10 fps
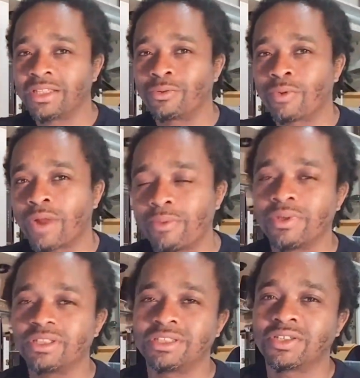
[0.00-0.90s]
The right
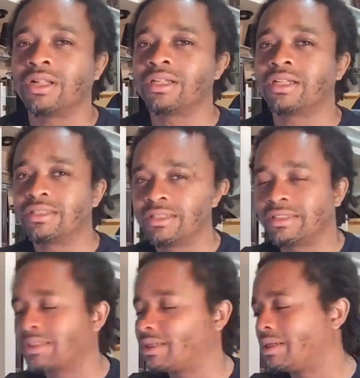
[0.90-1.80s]
ones are starting to get this,
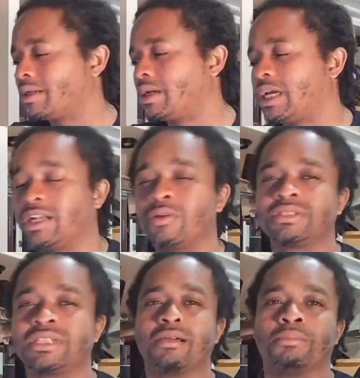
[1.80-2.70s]
and it don't
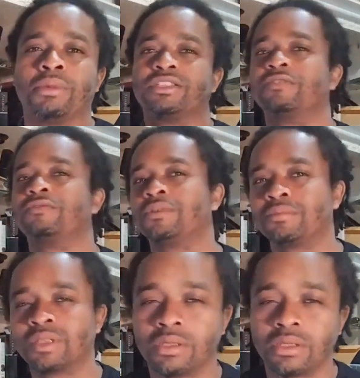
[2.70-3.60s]
take a bunch of them.
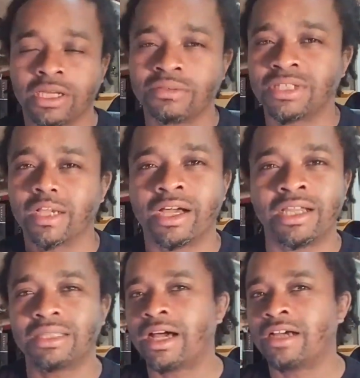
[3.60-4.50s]
It don't take
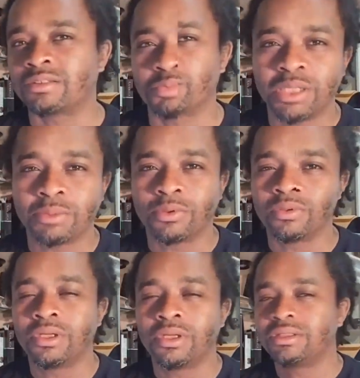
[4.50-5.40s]
100,000 people
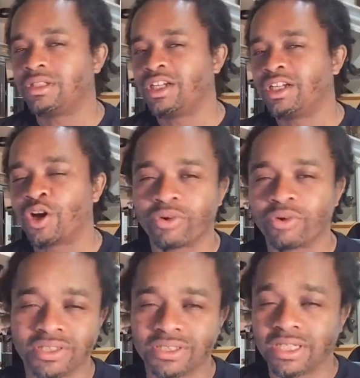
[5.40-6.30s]
to dig on Prester
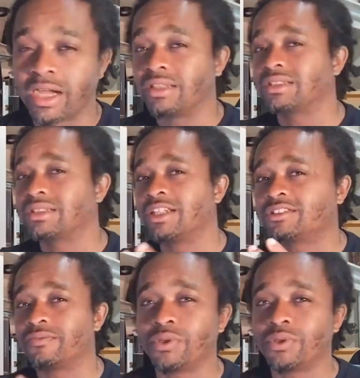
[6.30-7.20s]
John. It just takes a
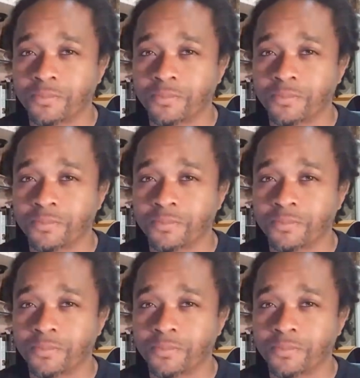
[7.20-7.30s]
few.